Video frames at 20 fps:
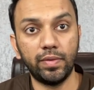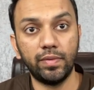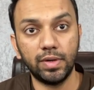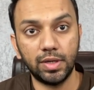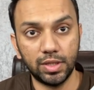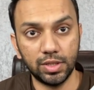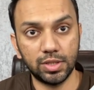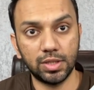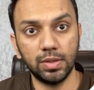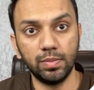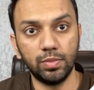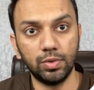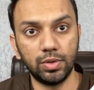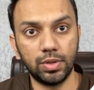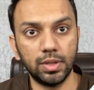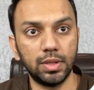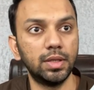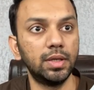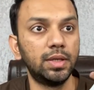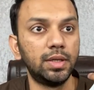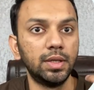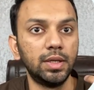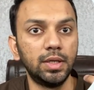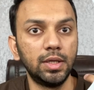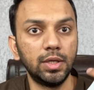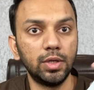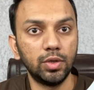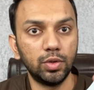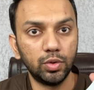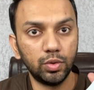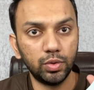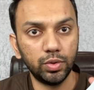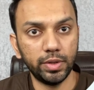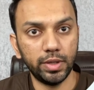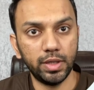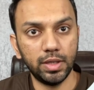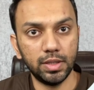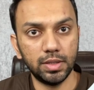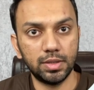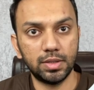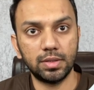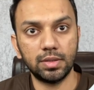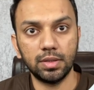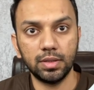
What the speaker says: a distributor who is